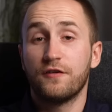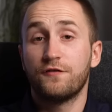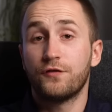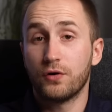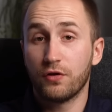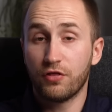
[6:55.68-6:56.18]

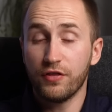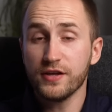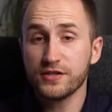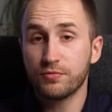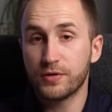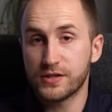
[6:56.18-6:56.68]
For
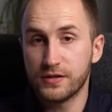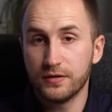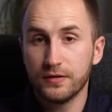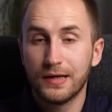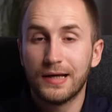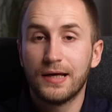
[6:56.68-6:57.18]
this
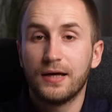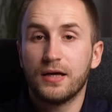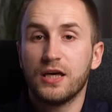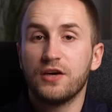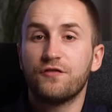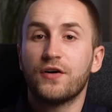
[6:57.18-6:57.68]
reason,
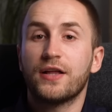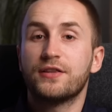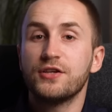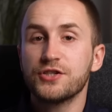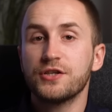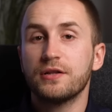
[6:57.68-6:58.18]
if
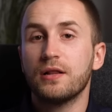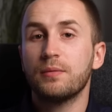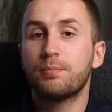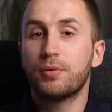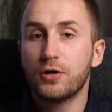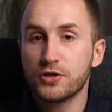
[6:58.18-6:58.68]
additional
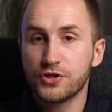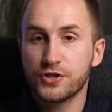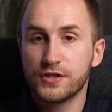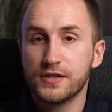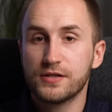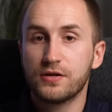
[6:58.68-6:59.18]

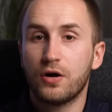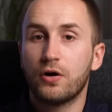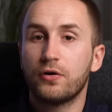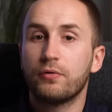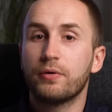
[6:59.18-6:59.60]
purchases or